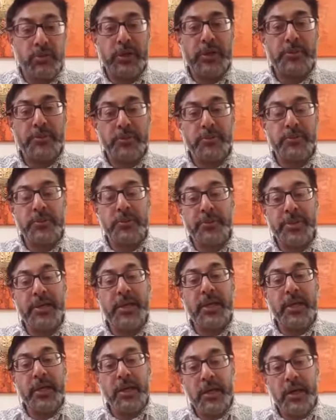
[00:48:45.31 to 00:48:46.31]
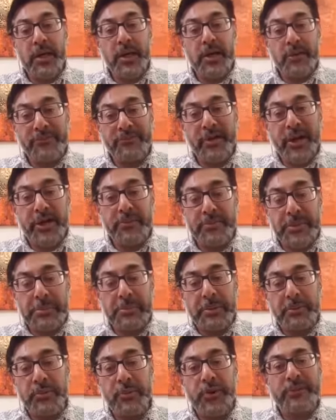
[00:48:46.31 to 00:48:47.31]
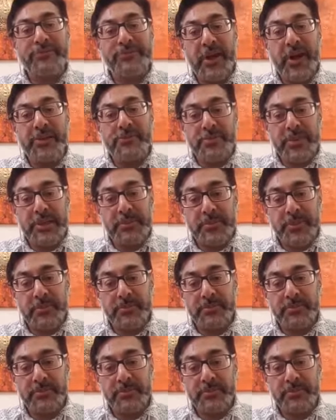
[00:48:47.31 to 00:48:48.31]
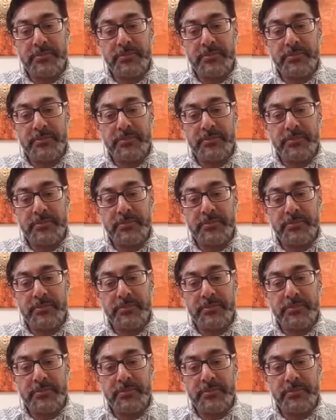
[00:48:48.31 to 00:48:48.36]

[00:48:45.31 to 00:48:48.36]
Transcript: 20 people is too many, five people. I'm going to ring five people.